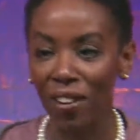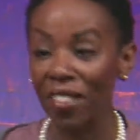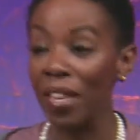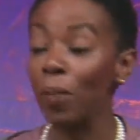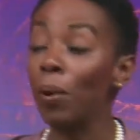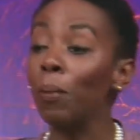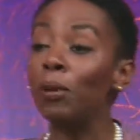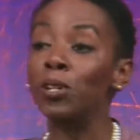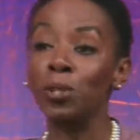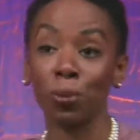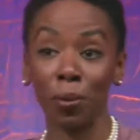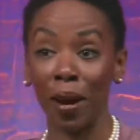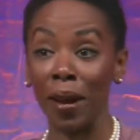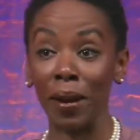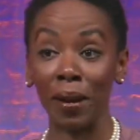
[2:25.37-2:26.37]
I think we would
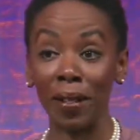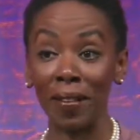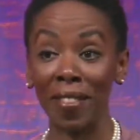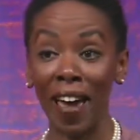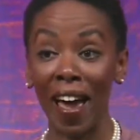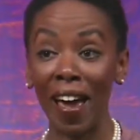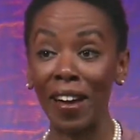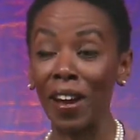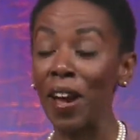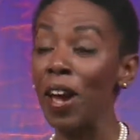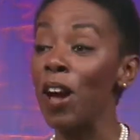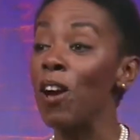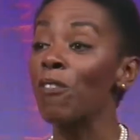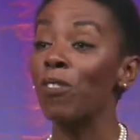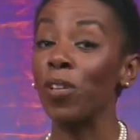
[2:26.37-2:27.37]
trade all of that
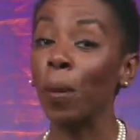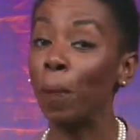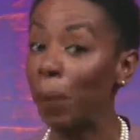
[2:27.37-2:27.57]
for the